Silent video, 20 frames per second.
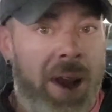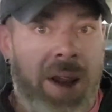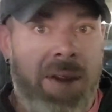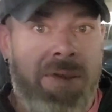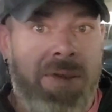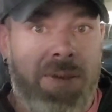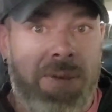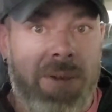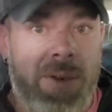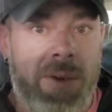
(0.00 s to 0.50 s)

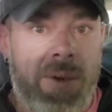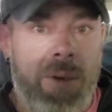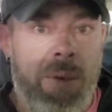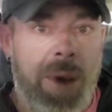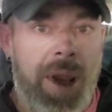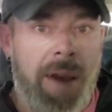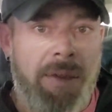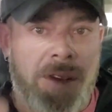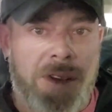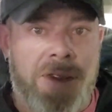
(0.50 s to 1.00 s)
wife,
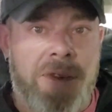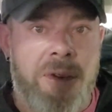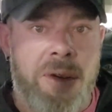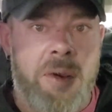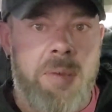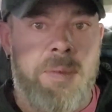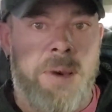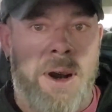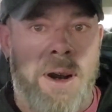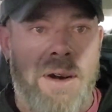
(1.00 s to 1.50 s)
we have a
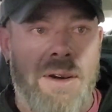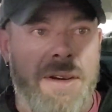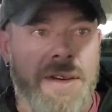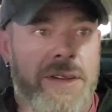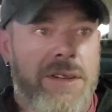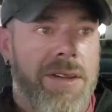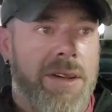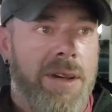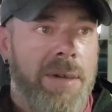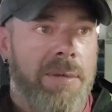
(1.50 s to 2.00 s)
true
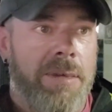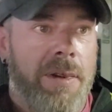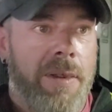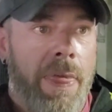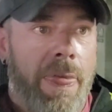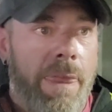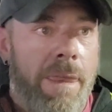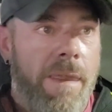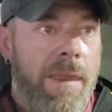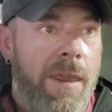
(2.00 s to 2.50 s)
partnership.
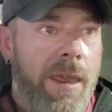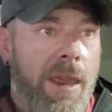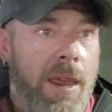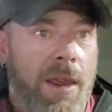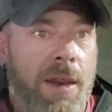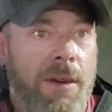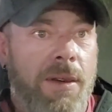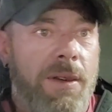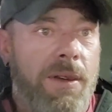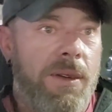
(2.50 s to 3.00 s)

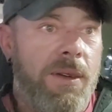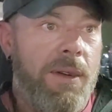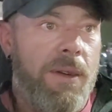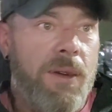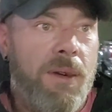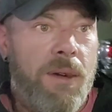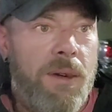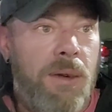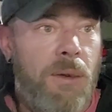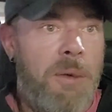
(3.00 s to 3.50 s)
And
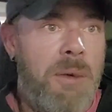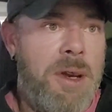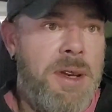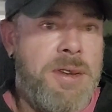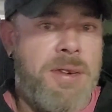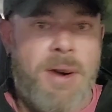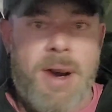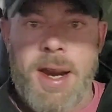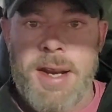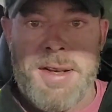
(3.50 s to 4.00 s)
we
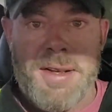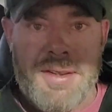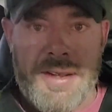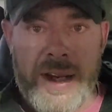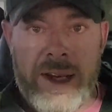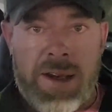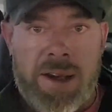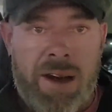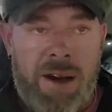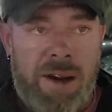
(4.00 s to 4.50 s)
try to
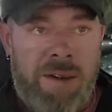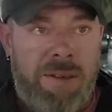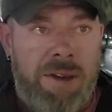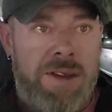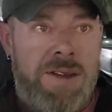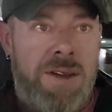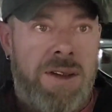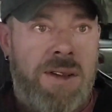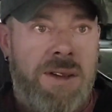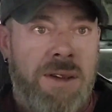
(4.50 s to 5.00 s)
take care of
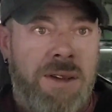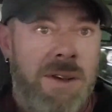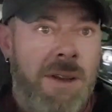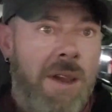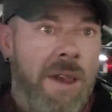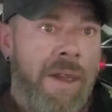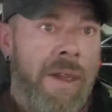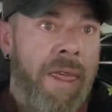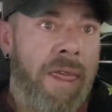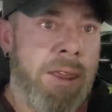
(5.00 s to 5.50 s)
each other.
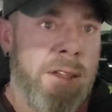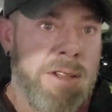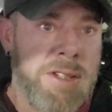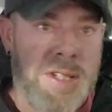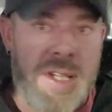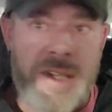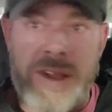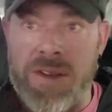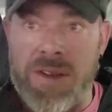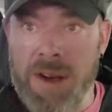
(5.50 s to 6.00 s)

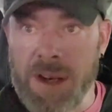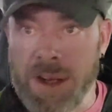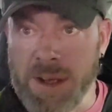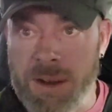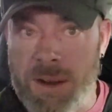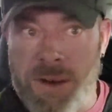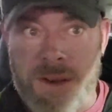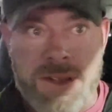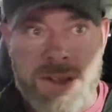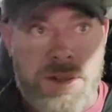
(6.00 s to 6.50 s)
She's trying to
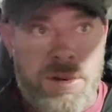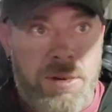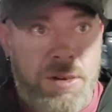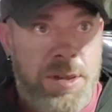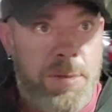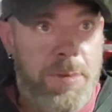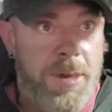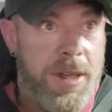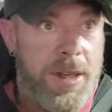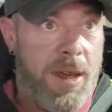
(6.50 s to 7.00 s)
go to
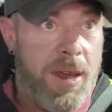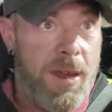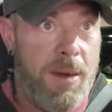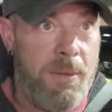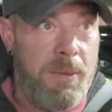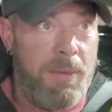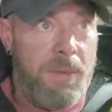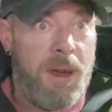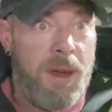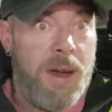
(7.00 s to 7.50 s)
school to
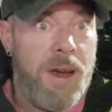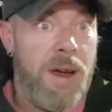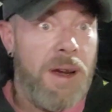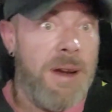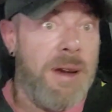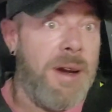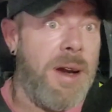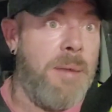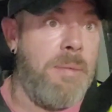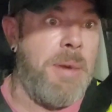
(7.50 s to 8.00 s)
become
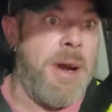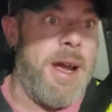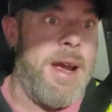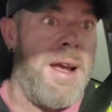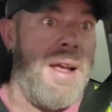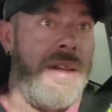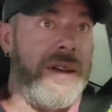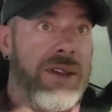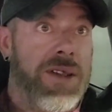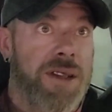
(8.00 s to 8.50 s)
a
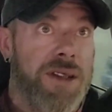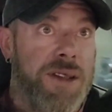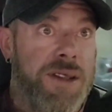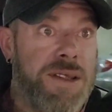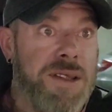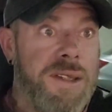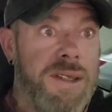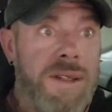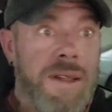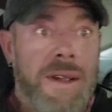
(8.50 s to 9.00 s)

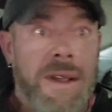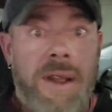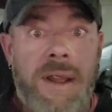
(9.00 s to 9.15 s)
biologist,